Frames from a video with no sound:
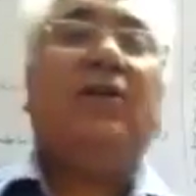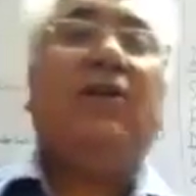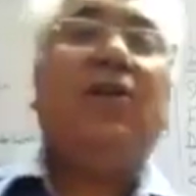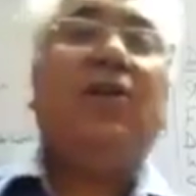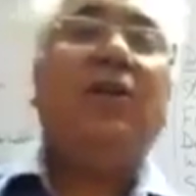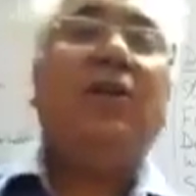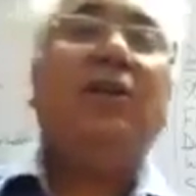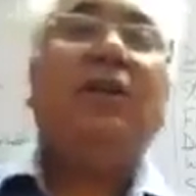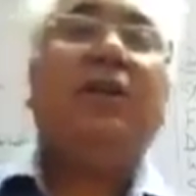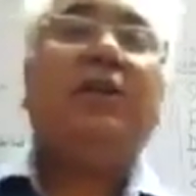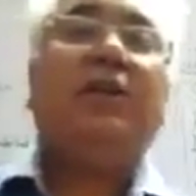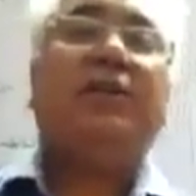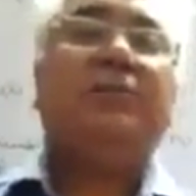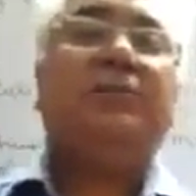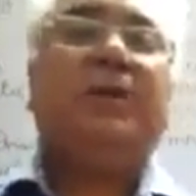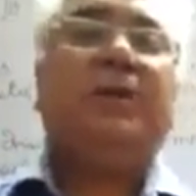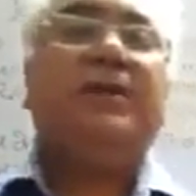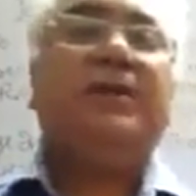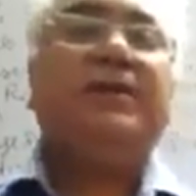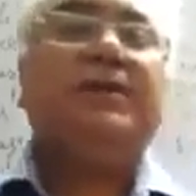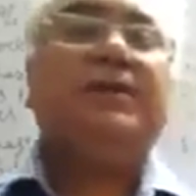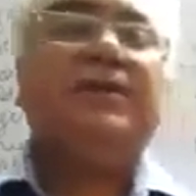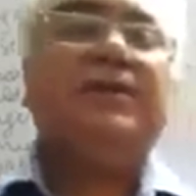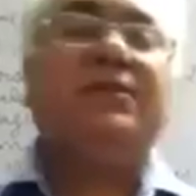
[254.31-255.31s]
all the
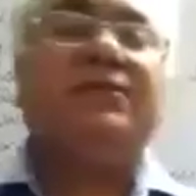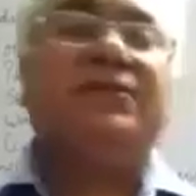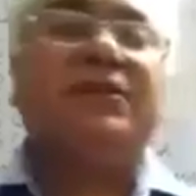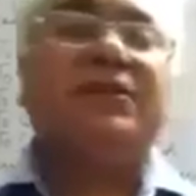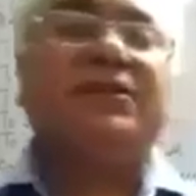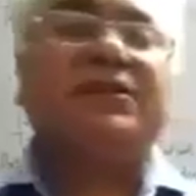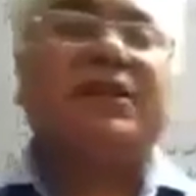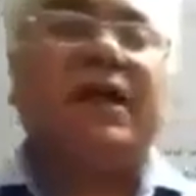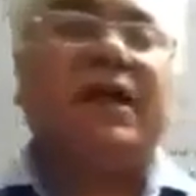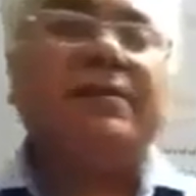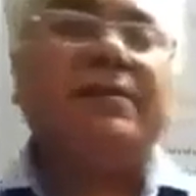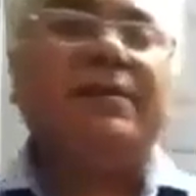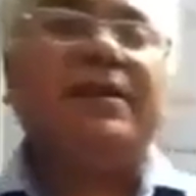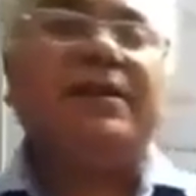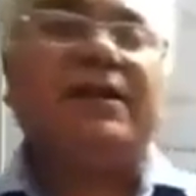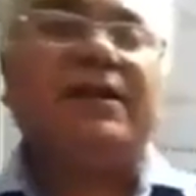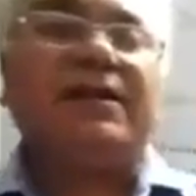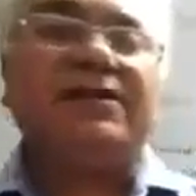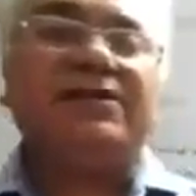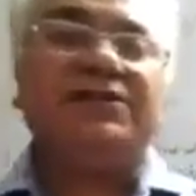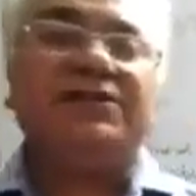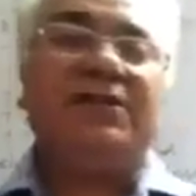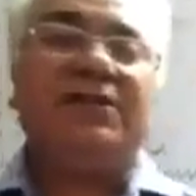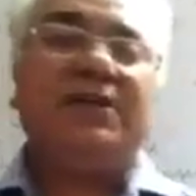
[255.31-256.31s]
expenses which can be
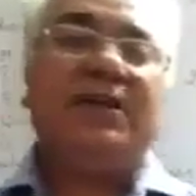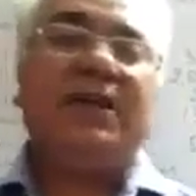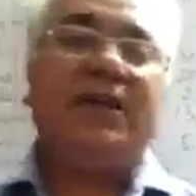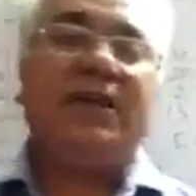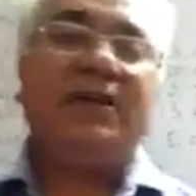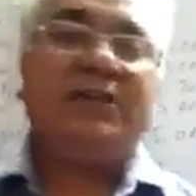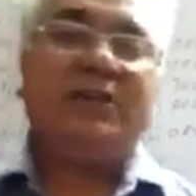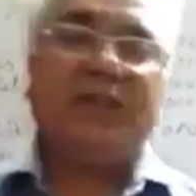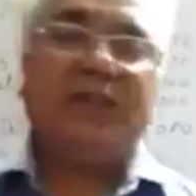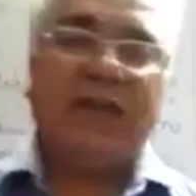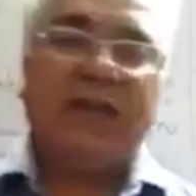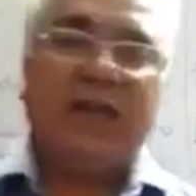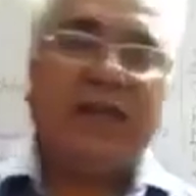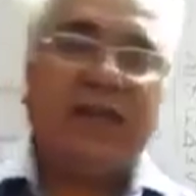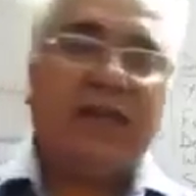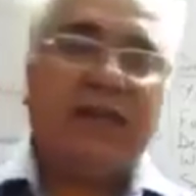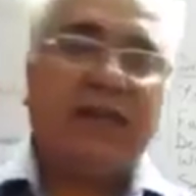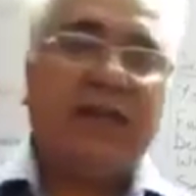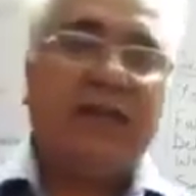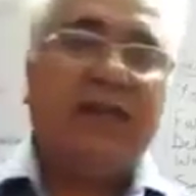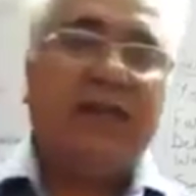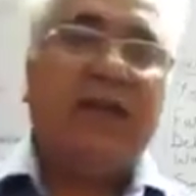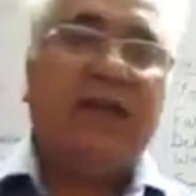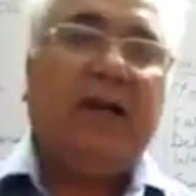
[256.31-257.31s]
considered as
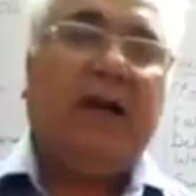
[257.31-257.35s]
direct